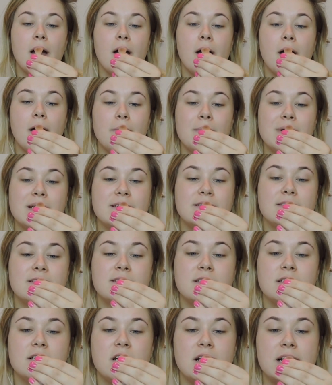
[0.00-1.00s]
It's
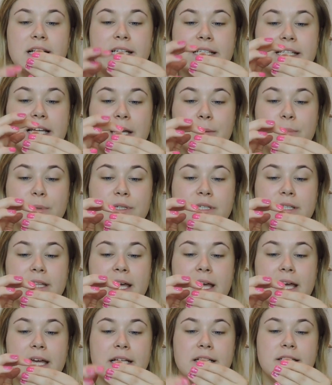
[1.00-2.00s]
slightly tapered at
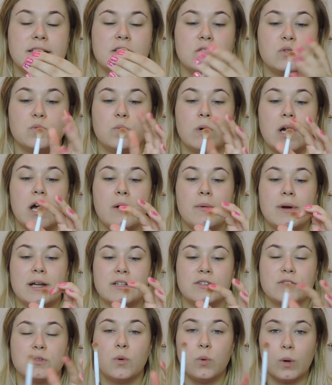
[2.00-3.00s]
the end as well, and
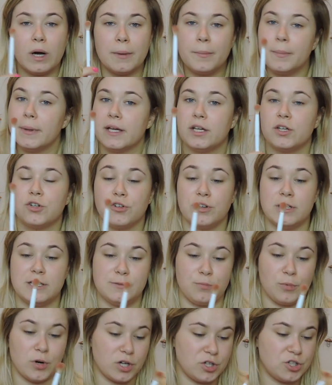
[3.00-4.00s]
it's quite a big crease
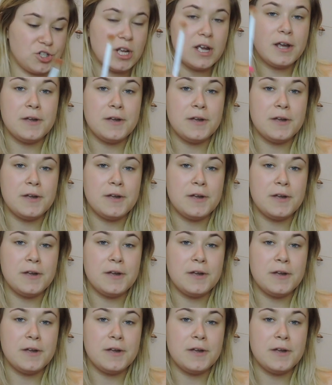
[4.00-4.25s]
brush.